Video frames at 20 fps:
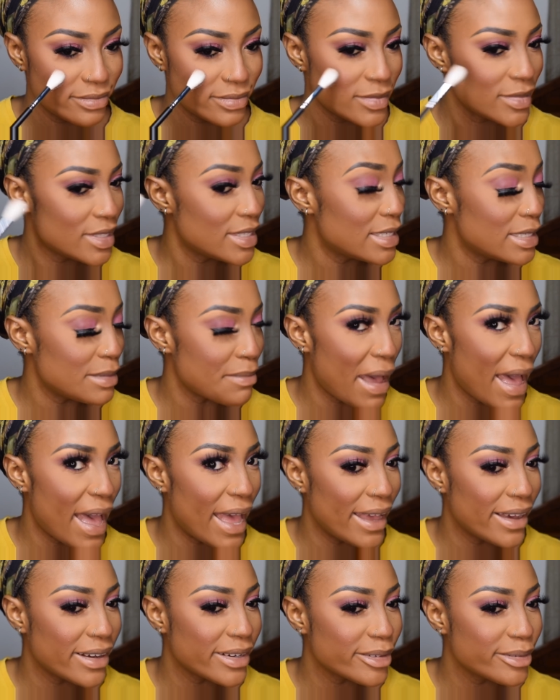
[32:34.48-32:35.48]

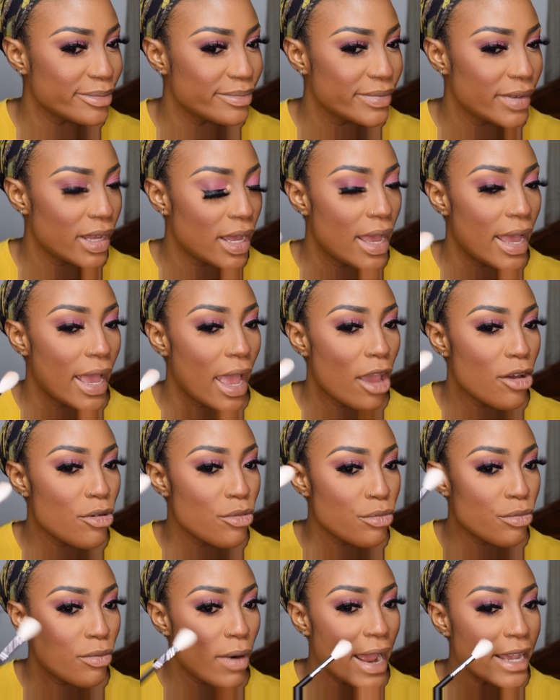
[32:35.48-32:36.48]
smile,
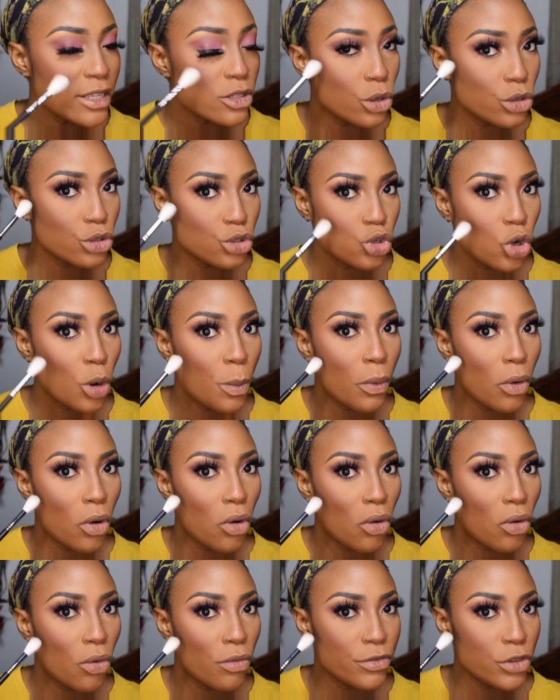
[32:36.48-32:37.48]
and right on top
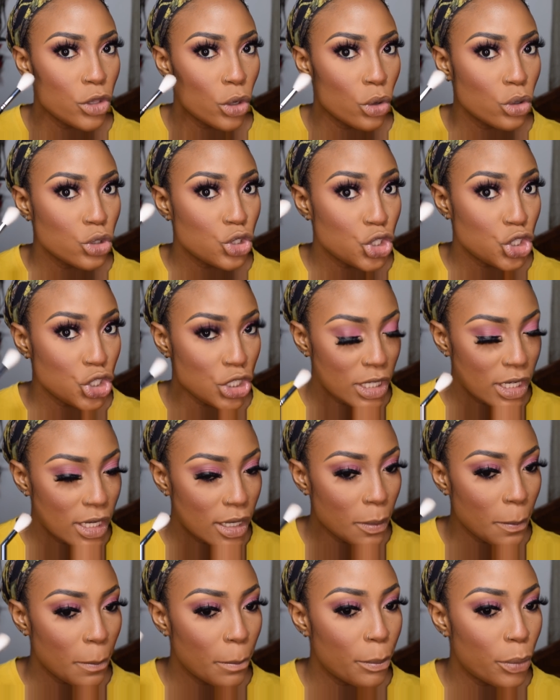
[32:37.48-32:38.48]
of your
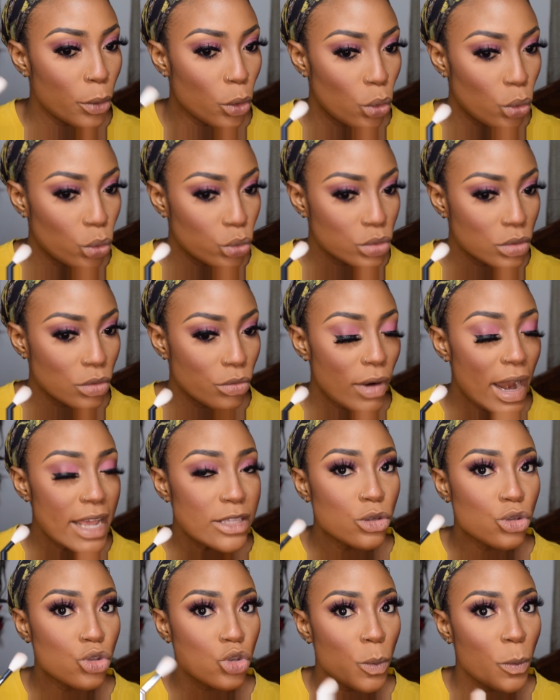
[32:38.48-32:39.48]
cheekbone,
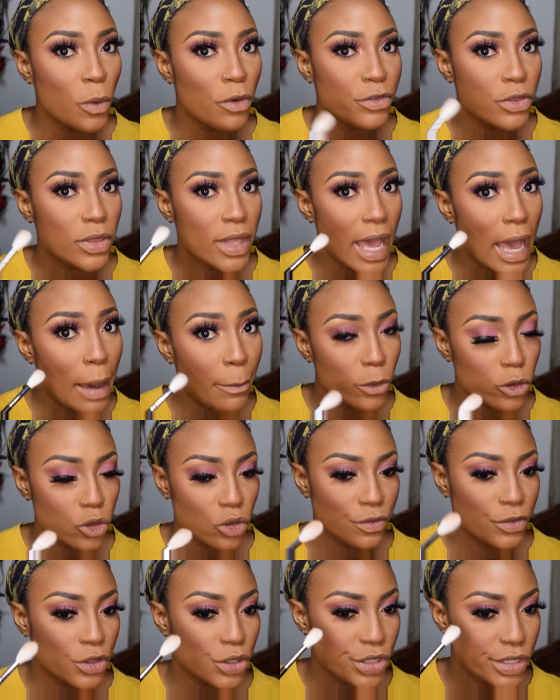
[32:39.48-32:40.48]
right on top of the apples
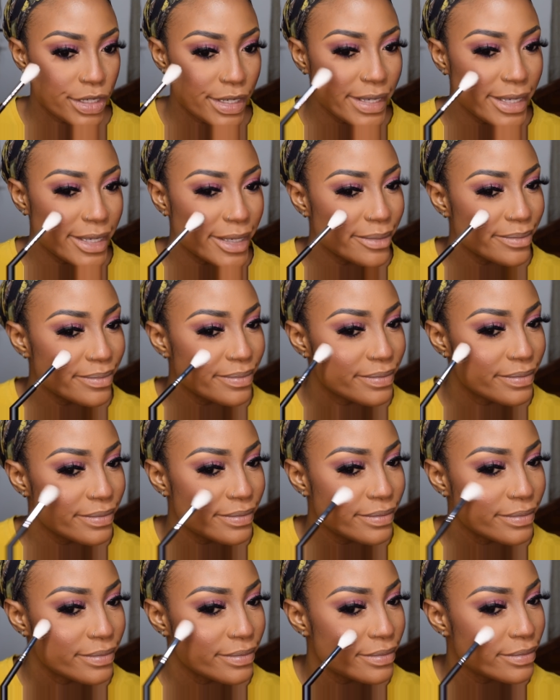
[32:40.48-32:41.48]
of your cheek,
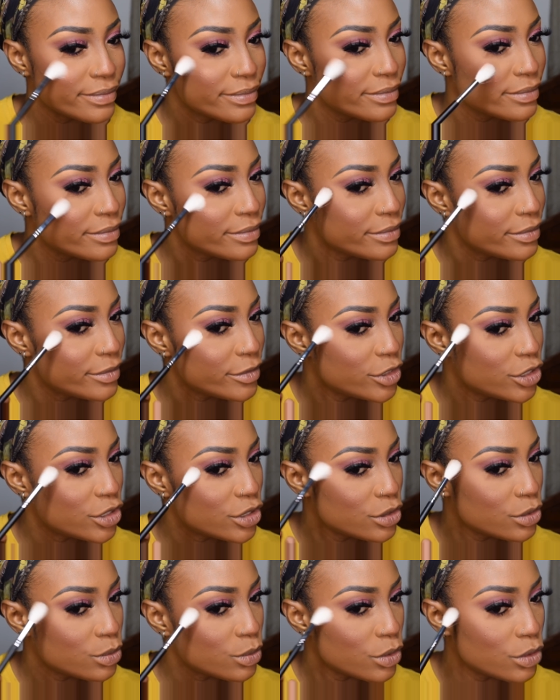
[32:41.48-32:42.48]
you
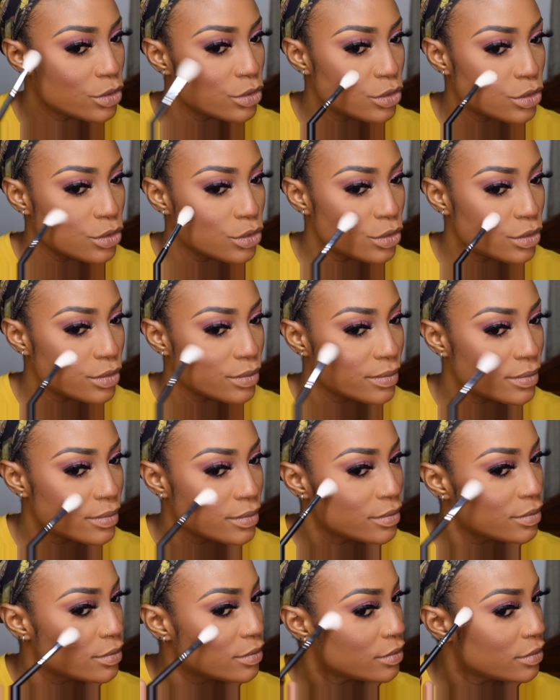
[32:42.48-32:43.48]
just want to
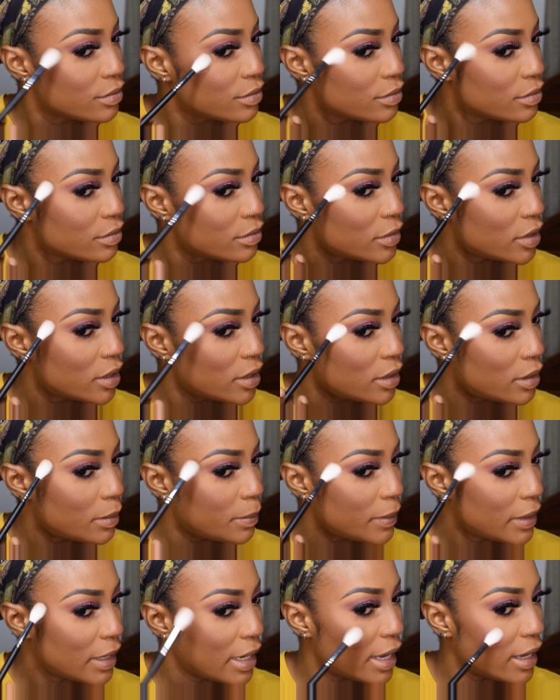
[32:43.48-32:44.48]

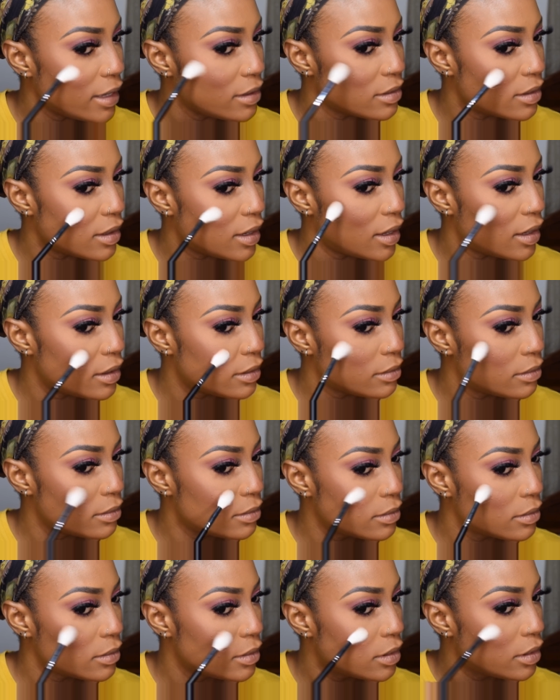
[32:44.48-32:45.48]
apply that
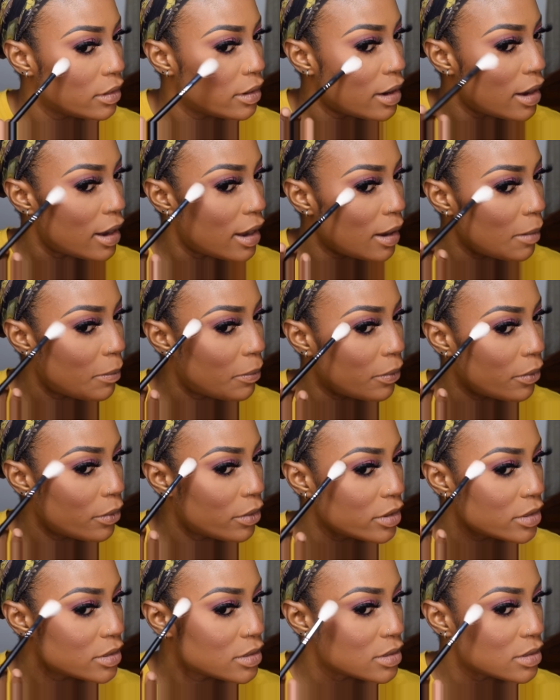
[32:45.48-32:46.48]

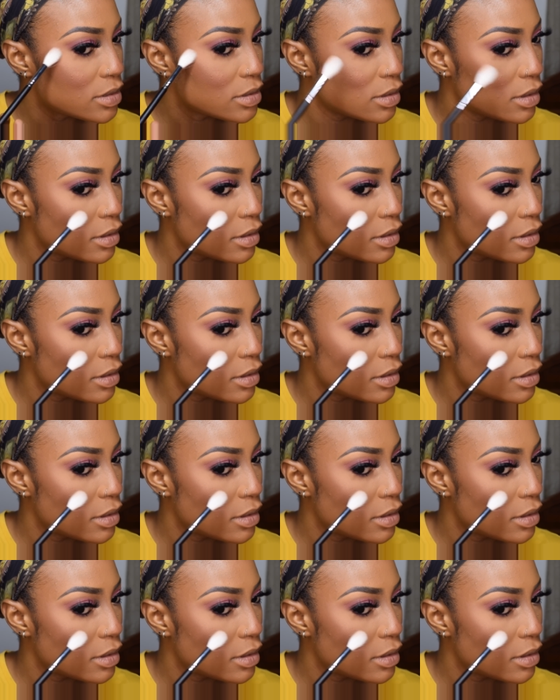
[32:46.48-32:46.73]
upwards